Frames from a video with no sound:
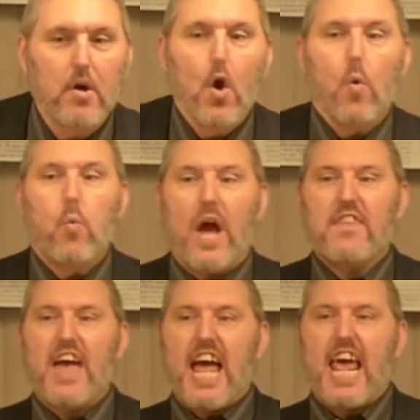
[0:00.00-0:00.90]
when
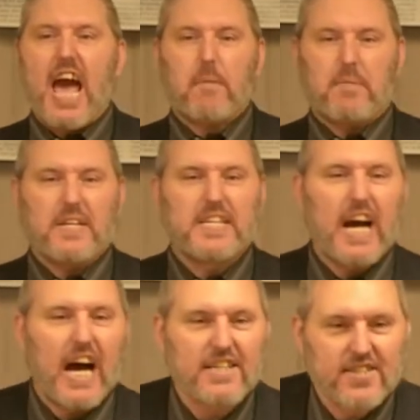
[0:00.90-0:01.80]
that happened,
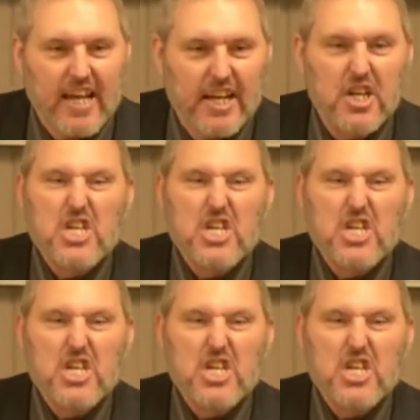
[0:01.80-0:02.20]
God said,